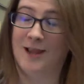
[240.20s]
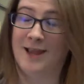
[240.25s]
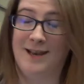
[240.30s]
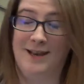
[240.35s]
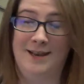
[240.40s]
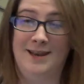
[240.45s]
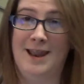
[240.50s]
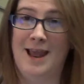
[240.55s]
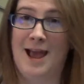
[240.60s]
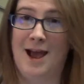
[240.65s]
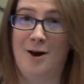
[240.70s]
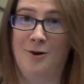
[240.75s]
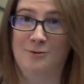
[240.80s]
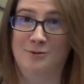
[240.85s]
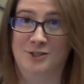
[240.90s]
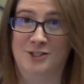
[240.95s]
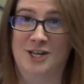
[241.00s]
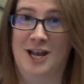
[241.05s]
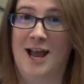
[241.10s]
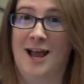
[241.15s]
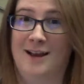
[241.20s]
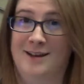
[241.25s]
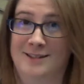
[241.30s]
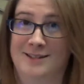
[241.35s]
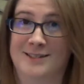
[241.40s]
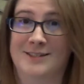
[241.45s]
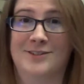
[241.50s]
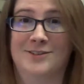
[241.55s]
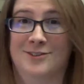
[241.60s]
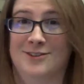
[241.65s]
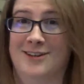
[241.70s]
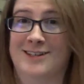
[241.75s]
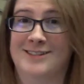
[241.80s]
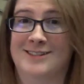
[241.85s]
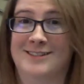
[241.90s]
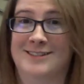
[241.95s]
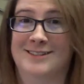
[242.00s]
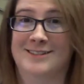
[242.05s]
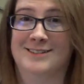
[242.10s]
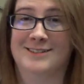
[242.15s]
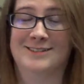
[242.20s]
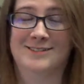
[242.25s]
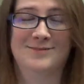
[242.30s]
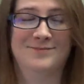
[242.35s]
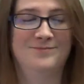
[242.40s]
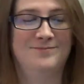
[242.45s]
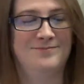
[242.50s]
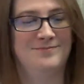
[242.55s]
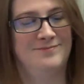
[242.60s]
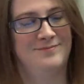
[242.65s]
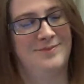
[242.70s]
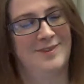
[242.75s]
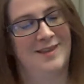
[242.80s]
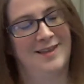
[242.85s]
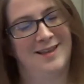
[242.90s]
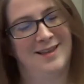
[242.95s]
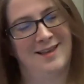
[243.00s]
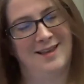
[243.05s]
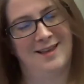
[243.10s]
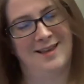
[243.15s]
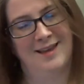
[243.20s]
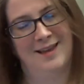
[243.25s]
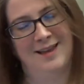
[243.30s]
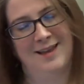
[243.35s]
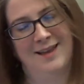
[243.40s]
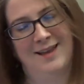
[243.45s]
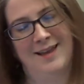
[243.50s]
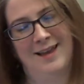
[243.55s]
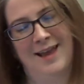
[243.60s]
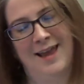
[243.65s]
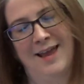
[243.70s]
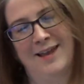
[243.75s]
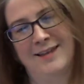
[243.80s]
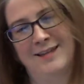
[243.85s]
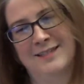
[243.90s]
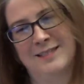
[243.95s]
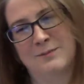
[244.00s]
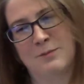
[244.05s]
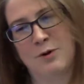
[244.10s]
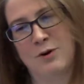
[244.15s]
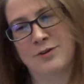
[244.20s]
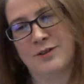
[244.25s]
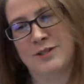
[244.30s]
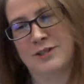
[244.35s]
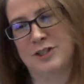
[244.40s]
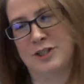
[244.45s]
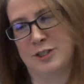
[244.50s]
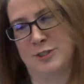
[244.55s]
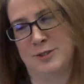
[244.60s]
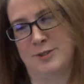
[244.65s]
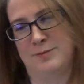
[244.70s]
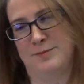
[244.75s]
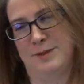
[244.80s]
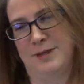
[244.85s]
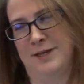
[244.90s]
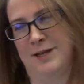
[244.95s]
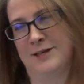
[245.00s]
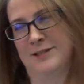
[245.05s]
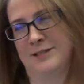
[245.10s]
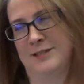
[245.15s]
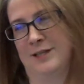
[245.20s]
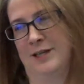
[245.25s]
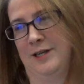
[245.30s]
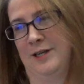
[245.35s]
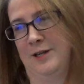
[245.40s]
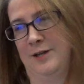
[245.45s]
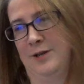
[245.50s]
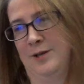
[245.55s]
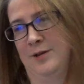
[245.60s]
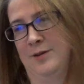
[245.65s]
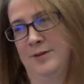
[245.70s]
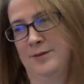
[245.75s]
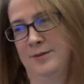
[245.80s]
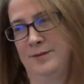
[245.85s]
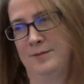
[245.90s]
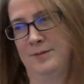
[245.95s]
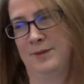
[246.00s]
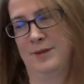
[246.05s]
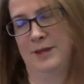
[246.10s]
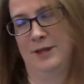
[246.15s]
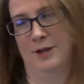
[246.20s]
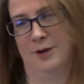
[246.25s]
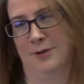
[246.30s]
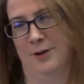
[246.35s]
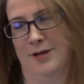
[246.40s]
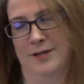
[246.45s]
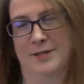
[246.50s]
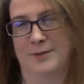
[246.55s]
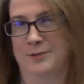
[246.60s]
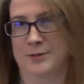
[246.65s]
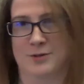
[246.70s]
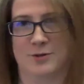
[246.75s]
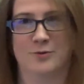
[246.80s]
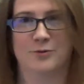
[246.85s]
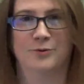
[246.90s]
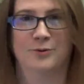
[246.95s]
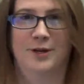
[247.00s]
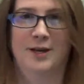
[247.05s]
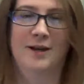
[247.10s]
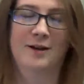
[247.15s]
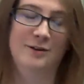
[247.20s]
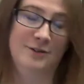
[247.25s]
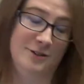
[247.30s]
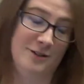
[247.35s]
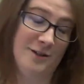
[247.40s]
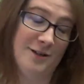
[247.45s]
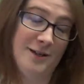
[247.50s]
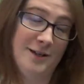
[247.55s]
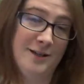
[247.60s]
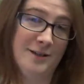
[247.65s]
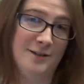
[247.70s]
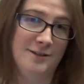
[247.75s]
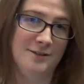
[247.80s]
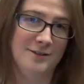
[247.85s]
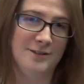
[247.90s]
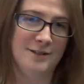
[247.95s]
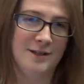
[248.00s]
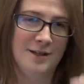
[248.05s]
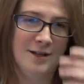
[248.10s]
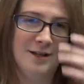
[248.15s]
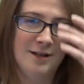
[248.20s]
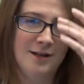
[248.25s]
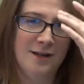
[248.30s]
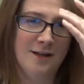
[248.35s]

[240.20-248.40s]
okay, now Jack is interesting. And it's more than just because Auntie was a cool character. He is.